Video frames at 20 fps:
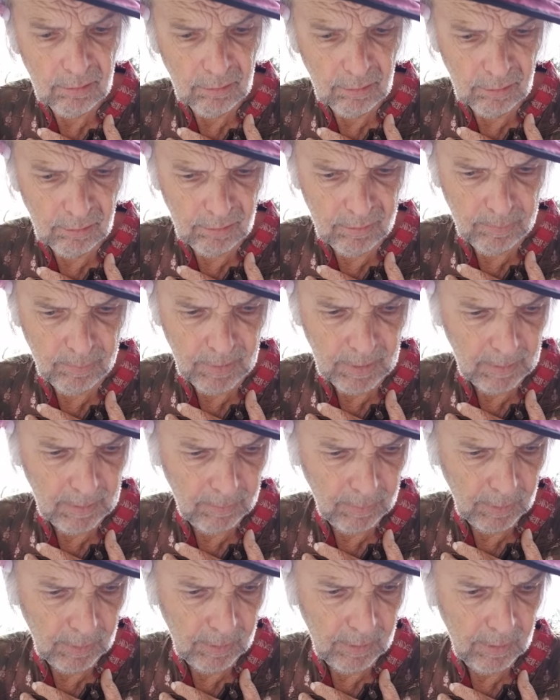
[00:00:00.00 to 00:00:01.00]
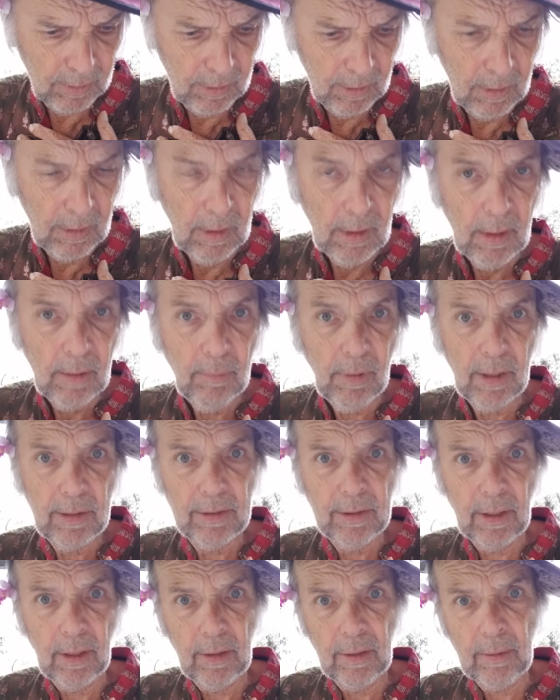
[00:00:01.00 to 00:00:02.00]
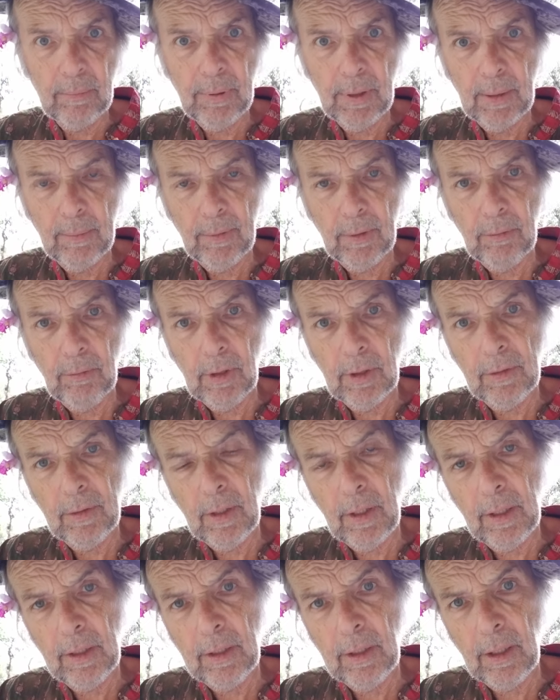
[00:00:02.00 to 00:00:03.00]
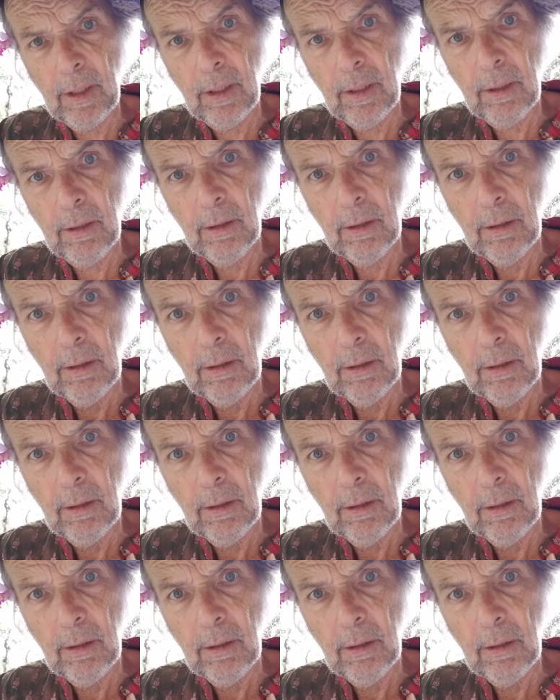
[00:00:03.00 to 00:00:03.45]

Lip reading: Earth people, by telling people what they can